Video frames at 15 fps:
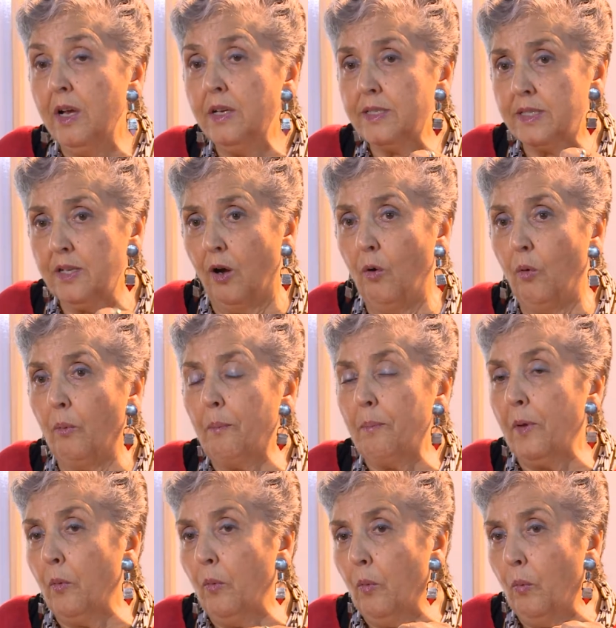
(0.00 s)
So
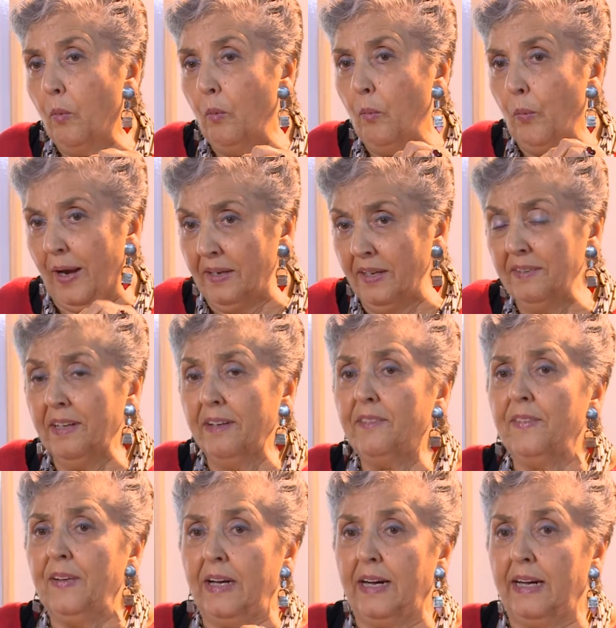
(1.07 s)
when he did
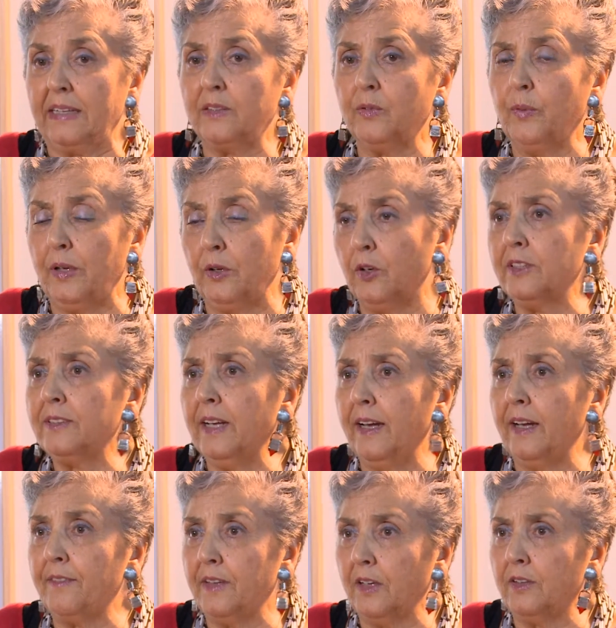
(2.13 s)
that, we looked
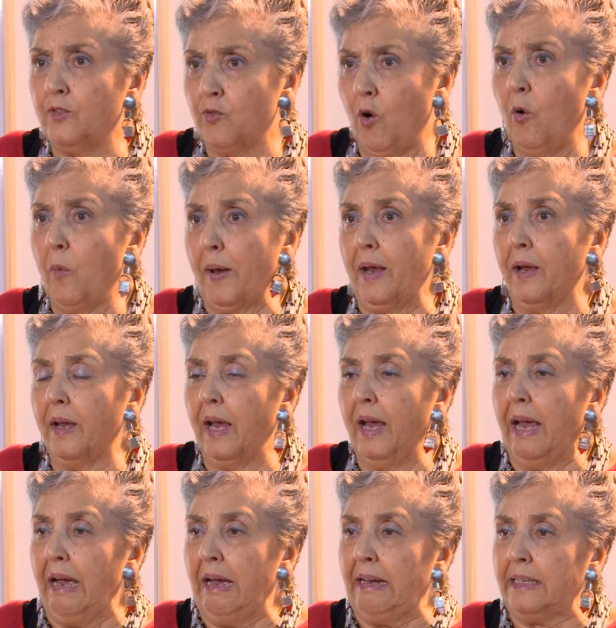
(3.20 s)
at the drawing,
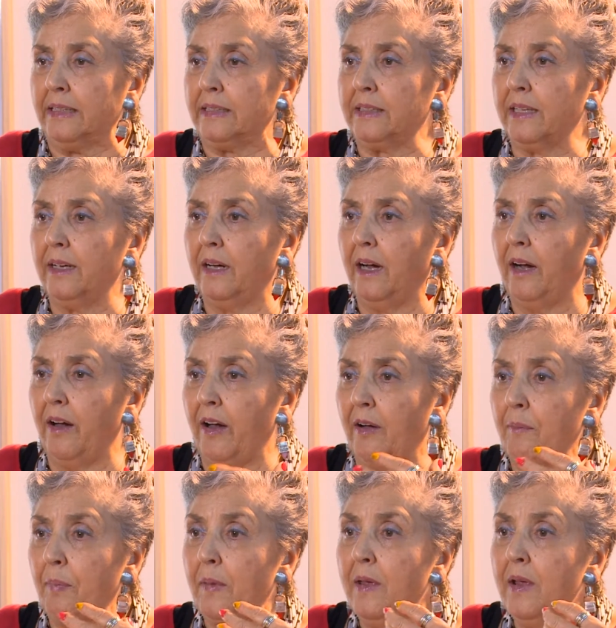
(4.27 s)
and
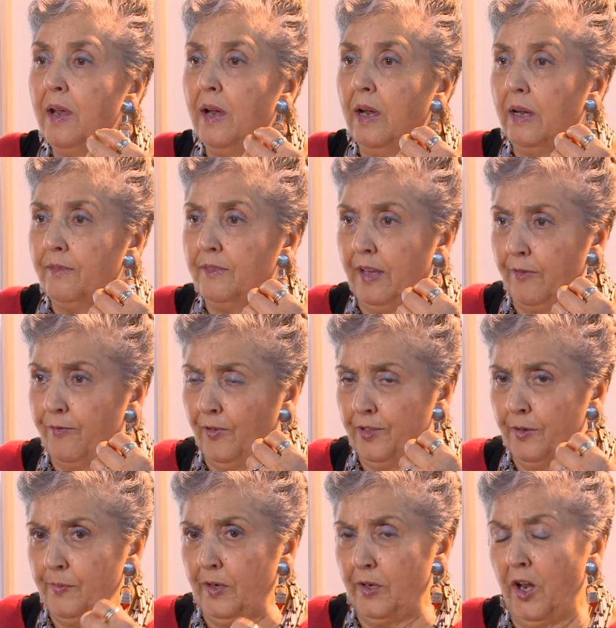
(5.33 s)
the
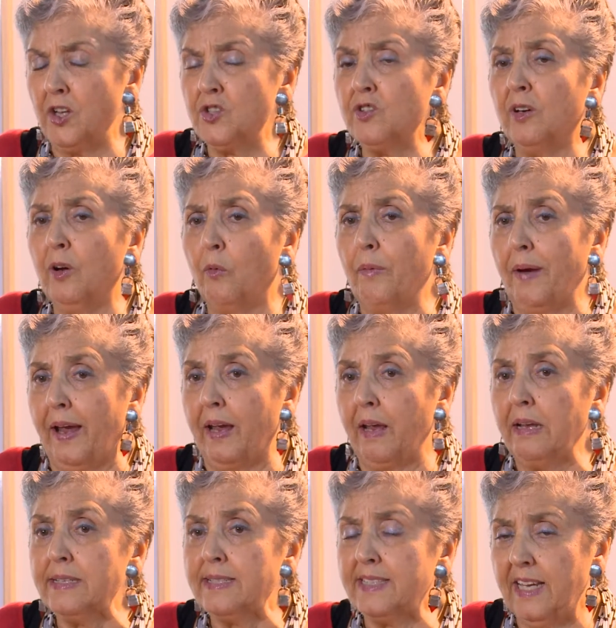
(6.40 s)
phenomenological way
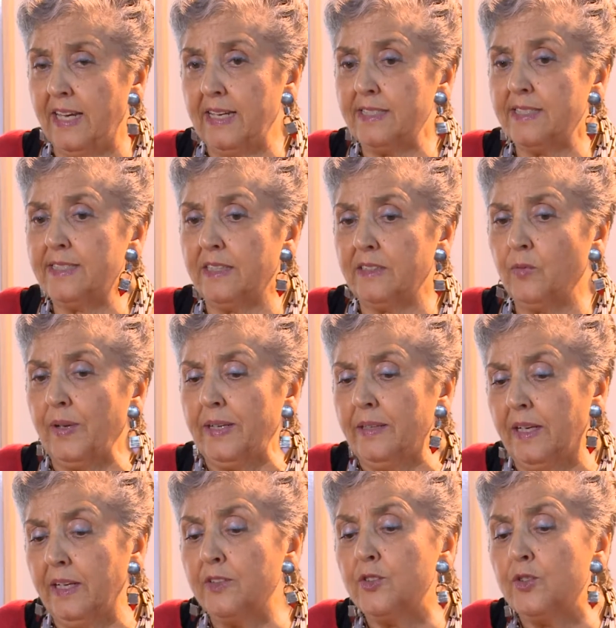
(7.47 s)
says that we
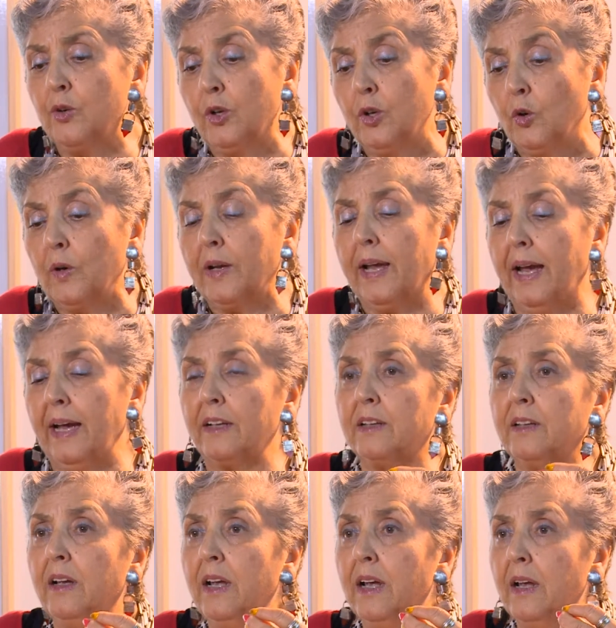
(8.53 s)
need to look
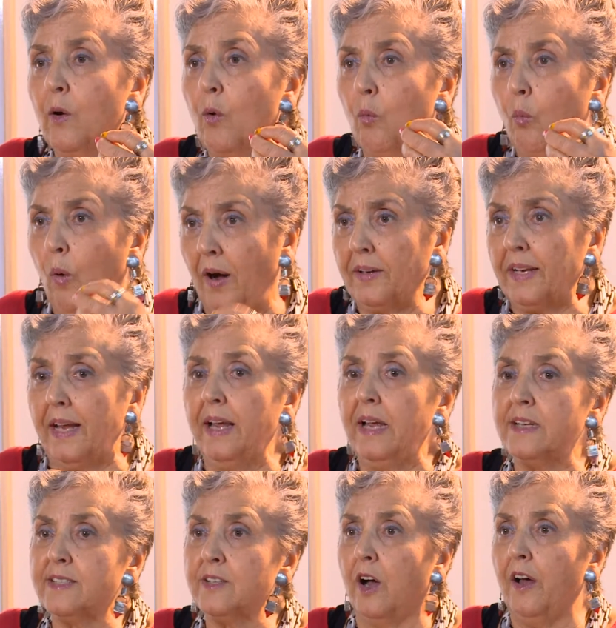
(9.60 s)
at what
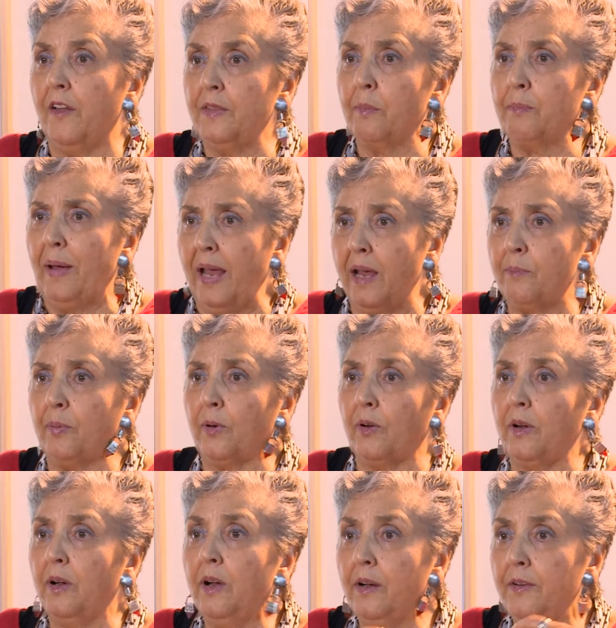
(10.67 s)
is on the paper,
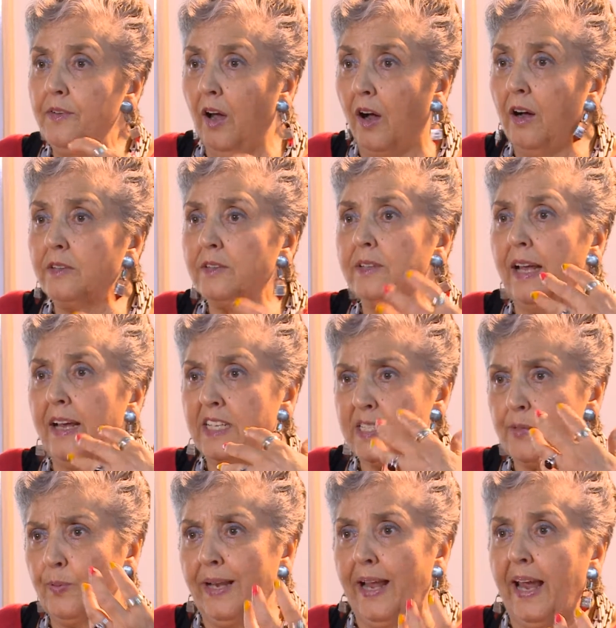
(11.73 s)
not
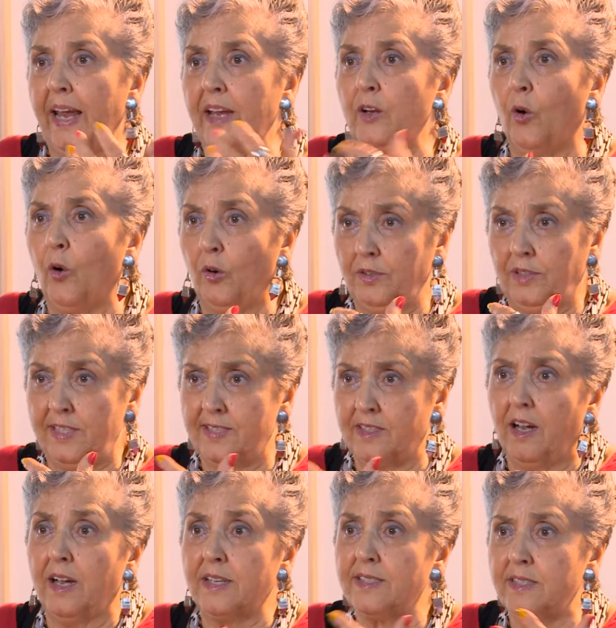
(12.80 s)
explain or
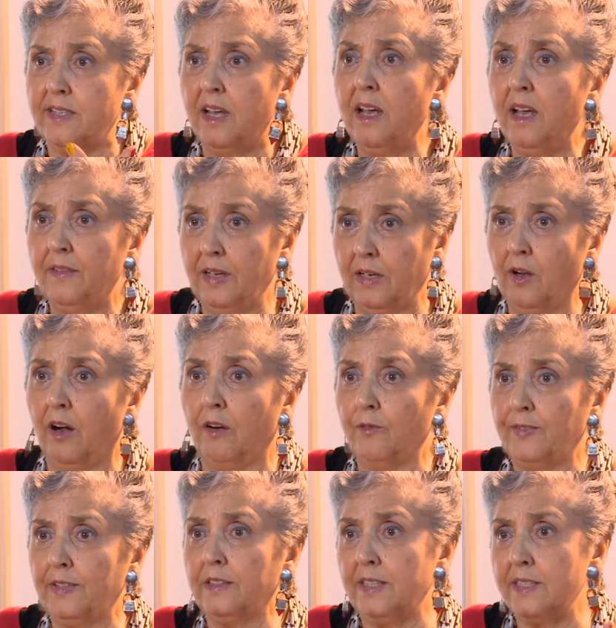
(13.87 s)
discuss the
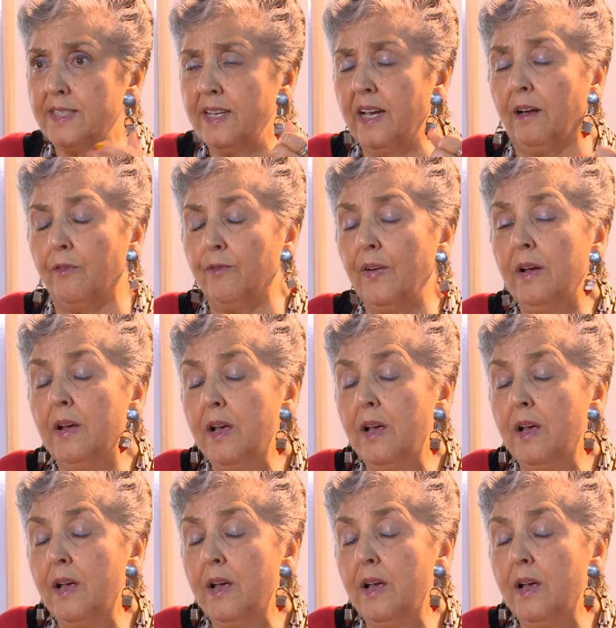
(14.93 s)
conflict itself.